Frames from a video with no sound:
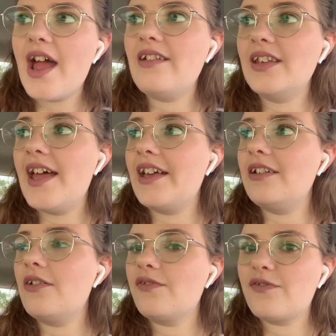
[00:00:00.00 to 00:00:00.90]
And
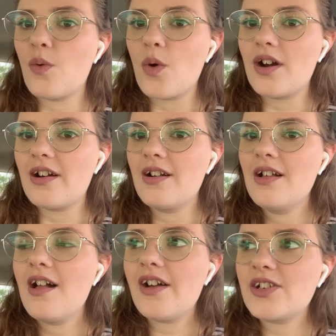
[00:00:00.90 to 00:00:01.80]
then for
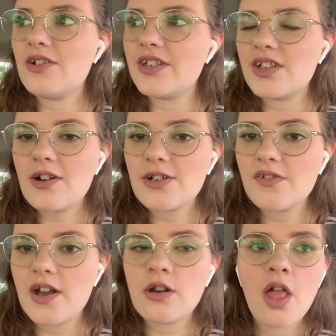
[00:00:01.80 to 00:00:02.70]
Until All the Stars Are
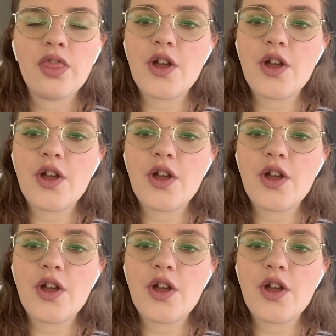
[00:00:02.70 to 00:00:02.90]
Found,